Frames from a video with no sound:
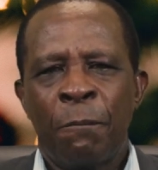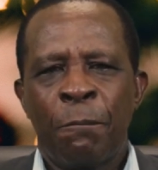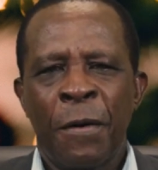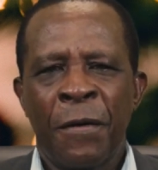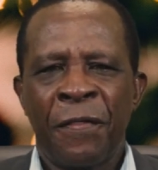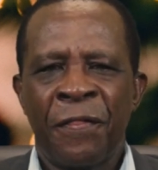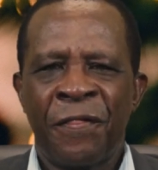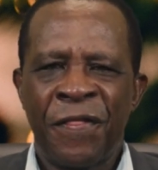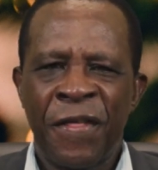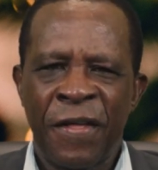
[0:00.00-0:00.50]

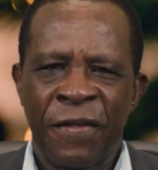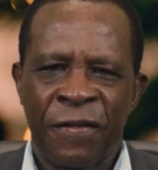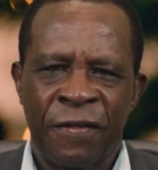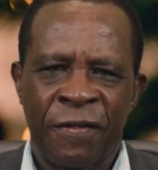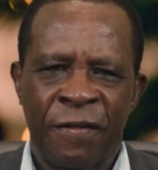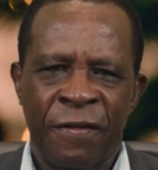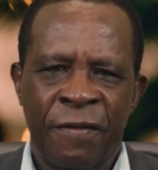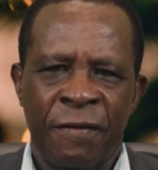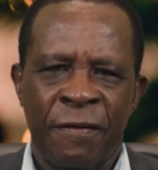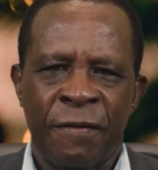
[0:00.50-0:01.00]
But
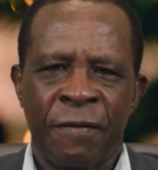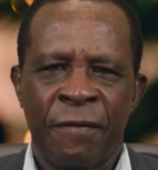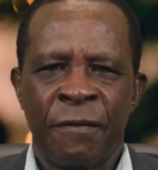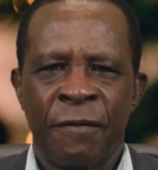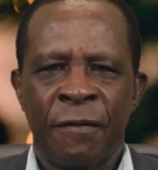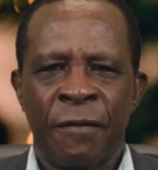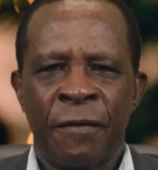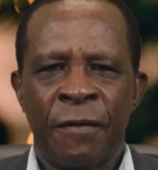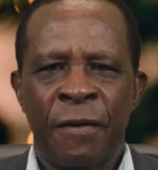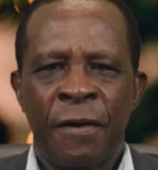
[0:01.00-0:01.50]
this
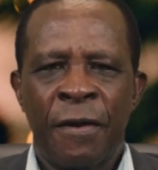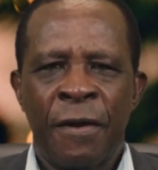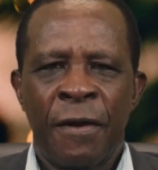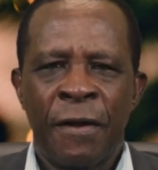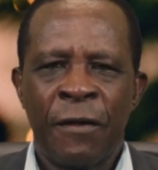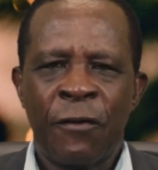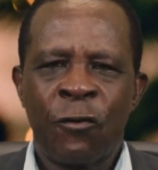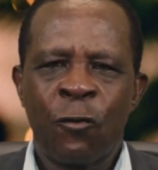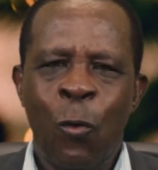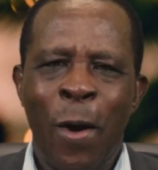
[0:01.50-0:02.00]

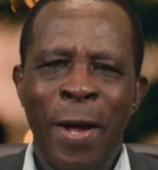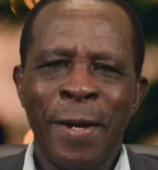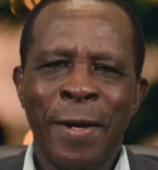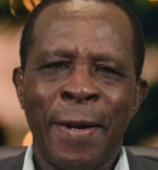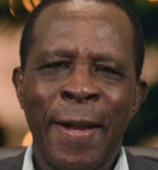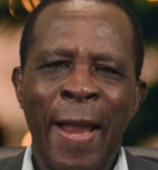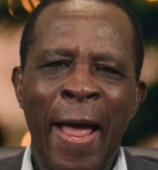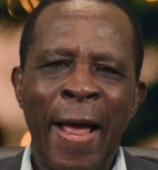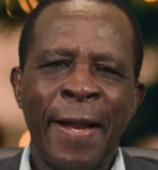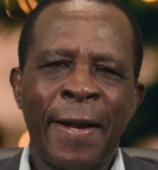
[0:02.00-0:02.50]
is quite
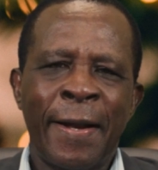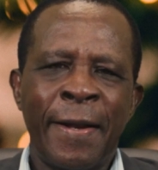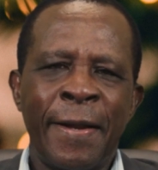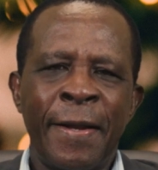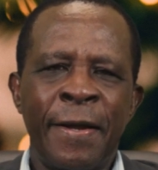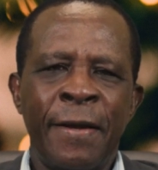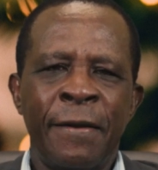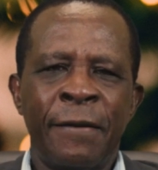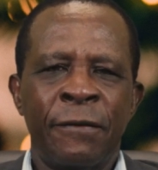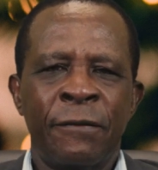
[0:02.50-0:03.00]

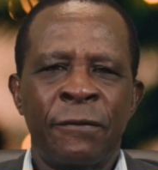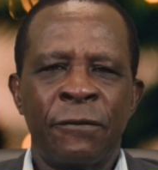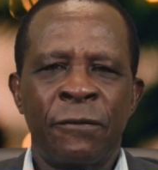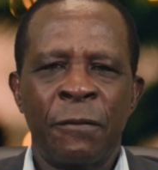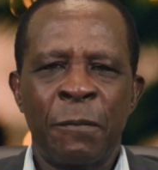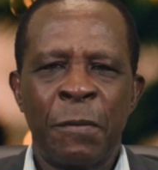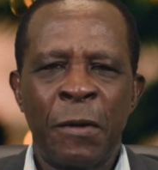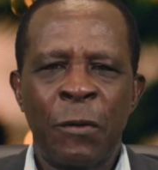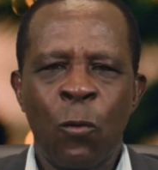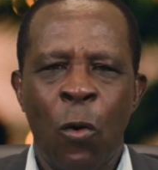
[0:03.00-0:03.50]
likely
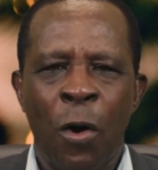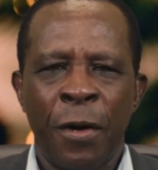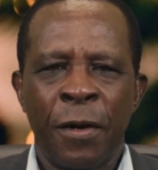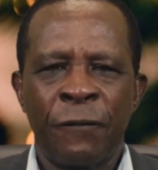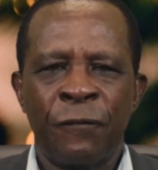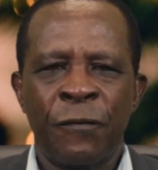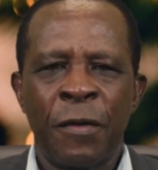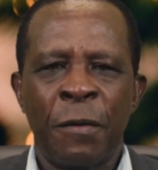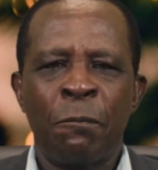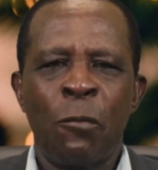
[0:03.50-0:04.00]
to be one
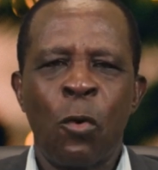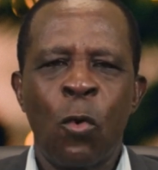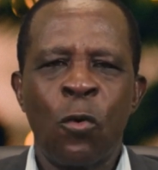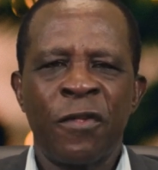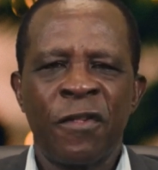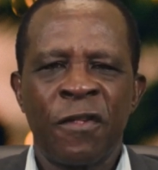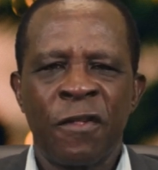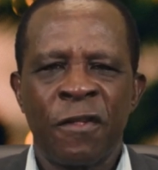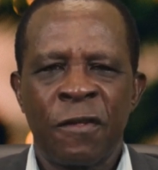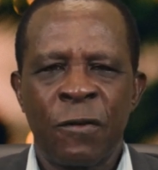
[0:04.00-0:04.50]
of the
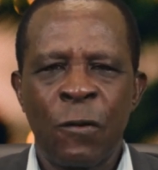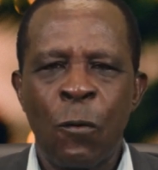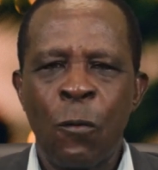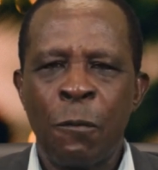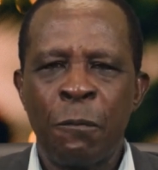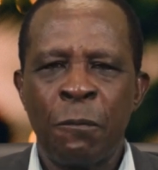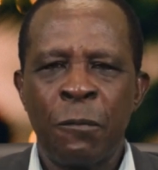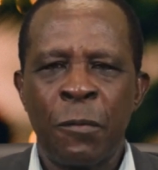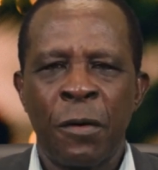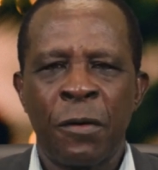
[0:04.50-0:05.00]
most
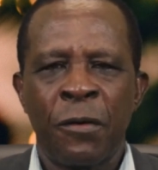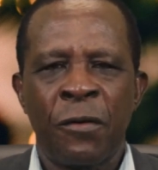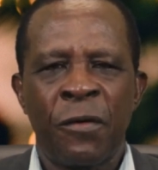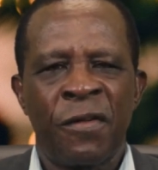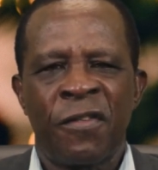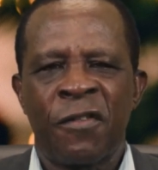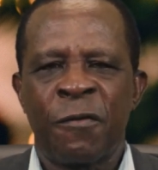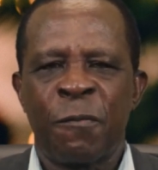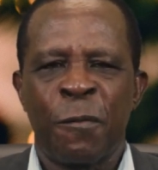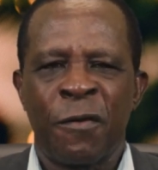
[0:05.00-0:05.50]
somber
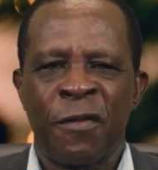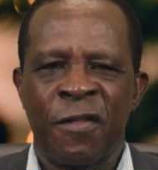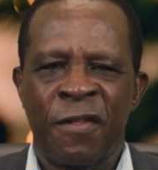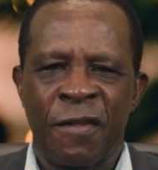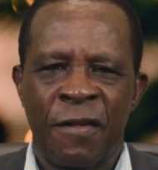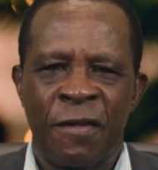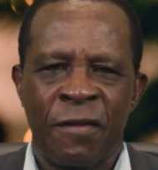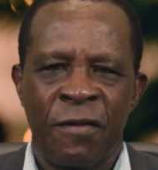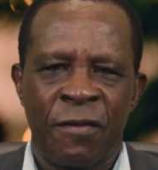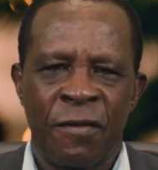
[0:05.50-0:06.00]

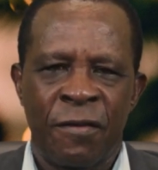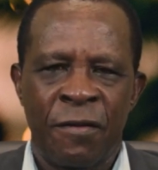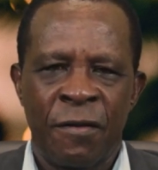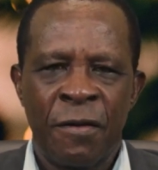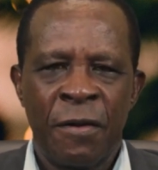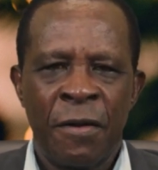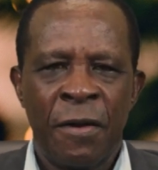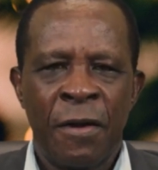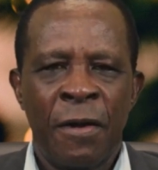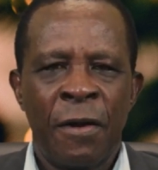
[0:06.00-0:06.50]
Christmases
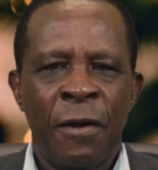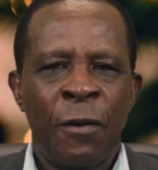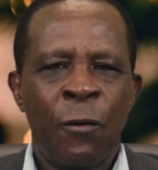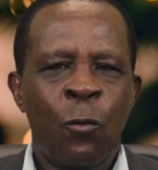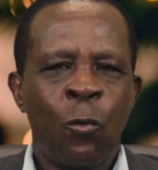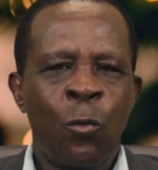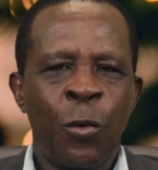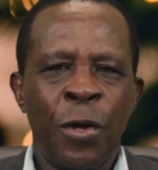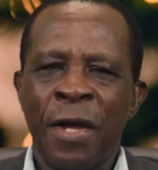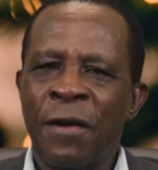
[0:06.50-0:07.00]

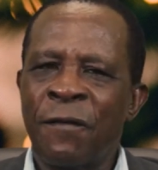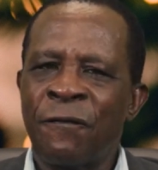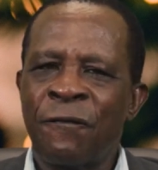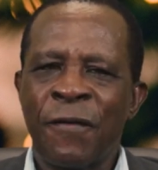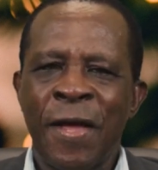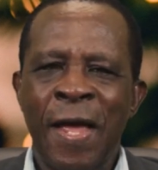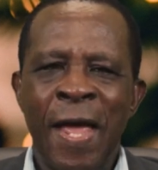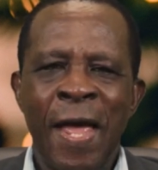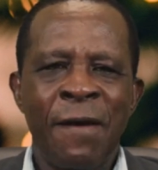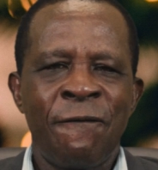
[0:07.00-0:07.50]
we have
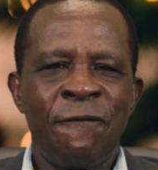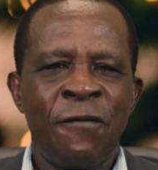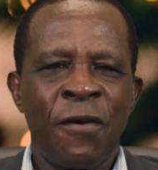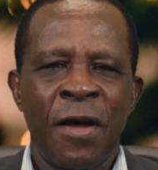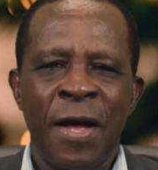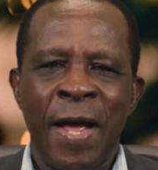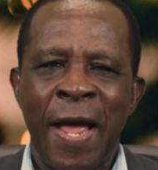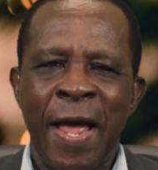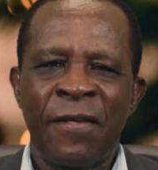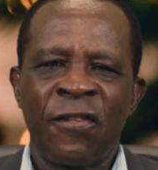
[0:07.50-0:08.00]

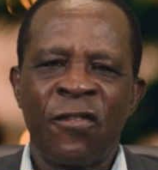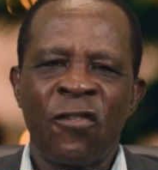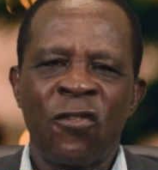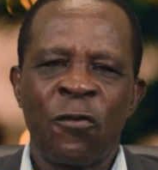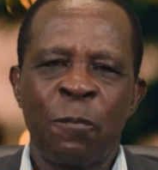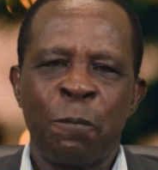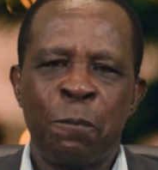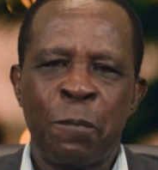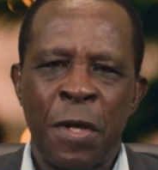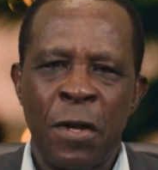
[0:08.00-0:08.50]
ever
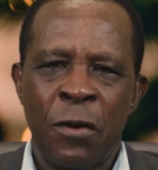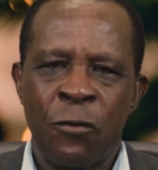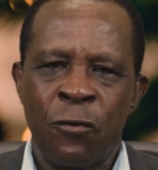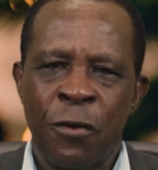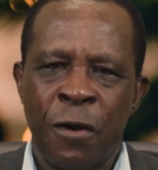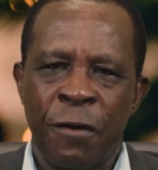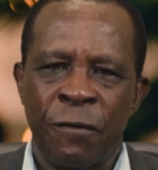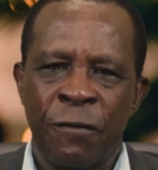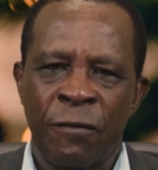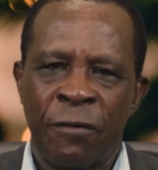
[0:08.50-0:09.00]

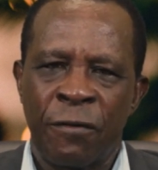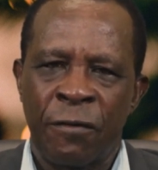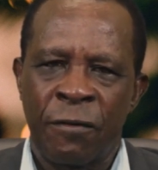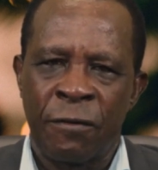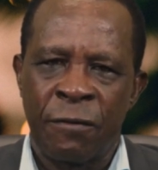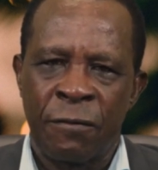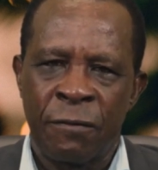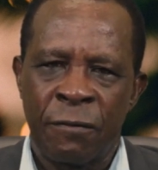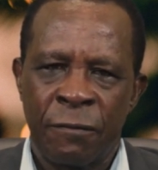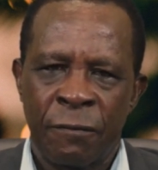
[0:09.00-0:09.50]

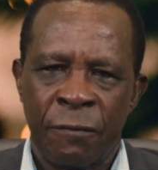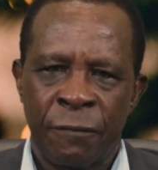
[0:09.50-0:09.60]
experienced.